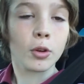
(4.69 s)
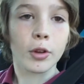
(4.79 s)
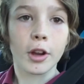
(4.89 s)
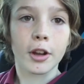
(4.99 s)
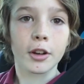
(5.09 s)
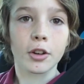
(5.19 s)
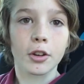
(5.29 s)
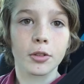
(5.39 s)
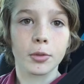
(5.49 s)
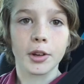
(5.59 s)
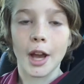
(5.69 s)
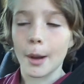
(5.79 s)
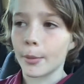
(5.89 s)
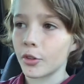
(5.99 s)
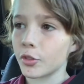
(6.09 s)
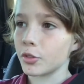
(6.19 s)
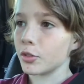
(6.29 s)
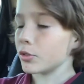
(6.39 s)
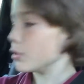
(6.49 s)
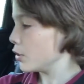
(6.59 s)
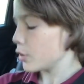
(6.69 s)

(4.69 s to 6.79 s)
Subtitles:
We're gonna go to Wadalba soon,